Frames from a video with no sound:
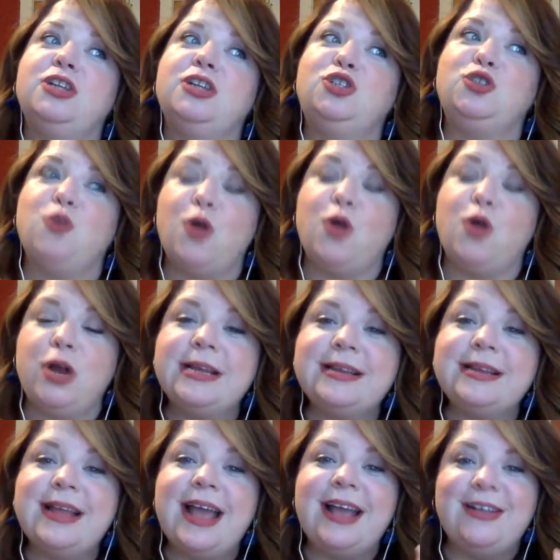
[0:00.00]

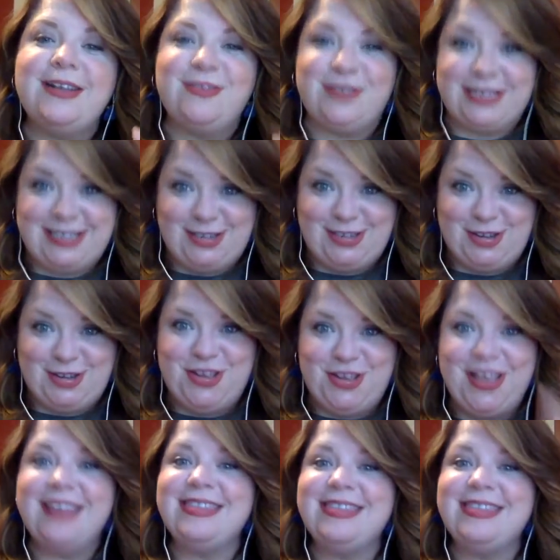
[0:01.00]
Jordan and
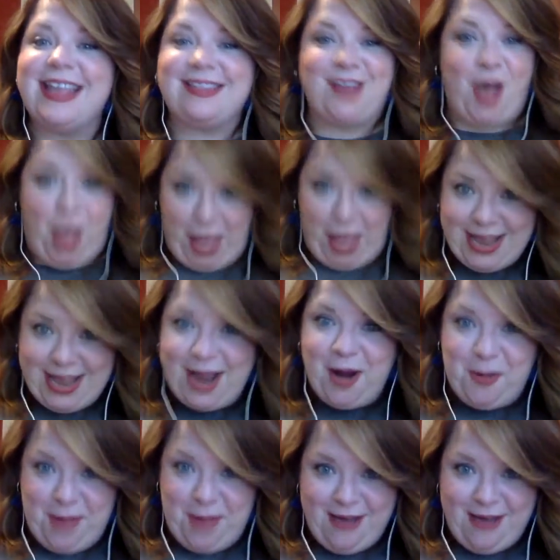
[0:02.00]
Crystal. That's all I
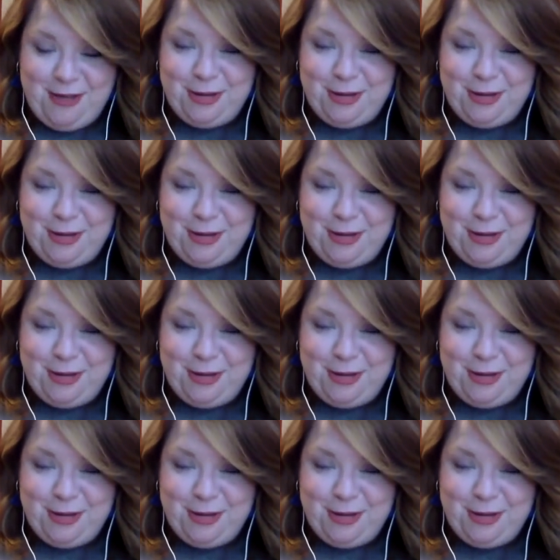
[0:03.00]
care about."